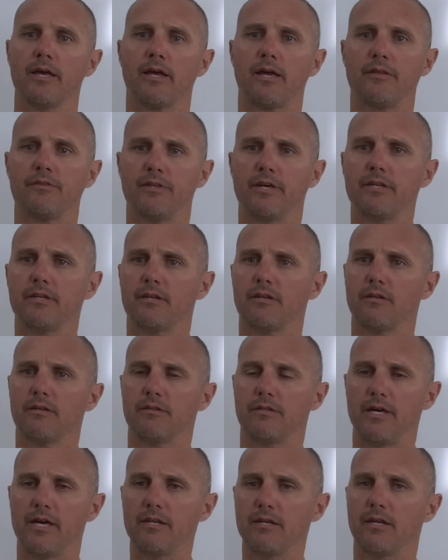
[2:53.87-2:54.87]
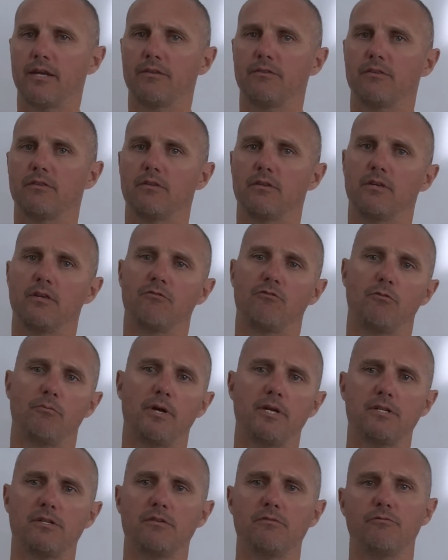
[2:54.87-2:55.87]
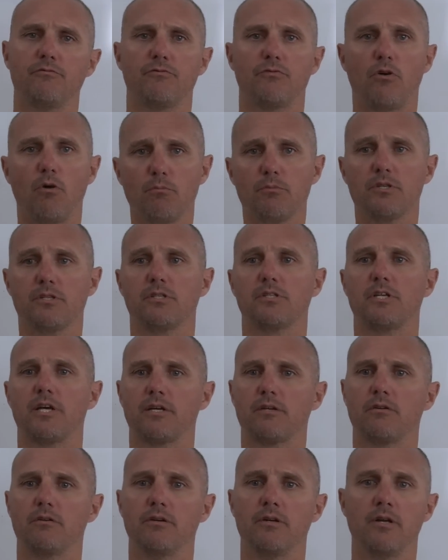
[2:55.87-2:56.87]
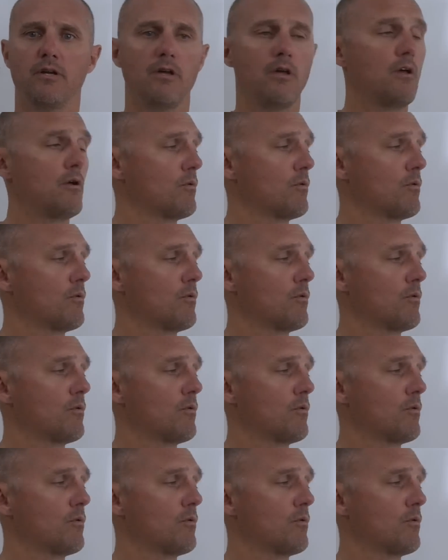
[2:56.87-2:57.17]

can then get information from the detector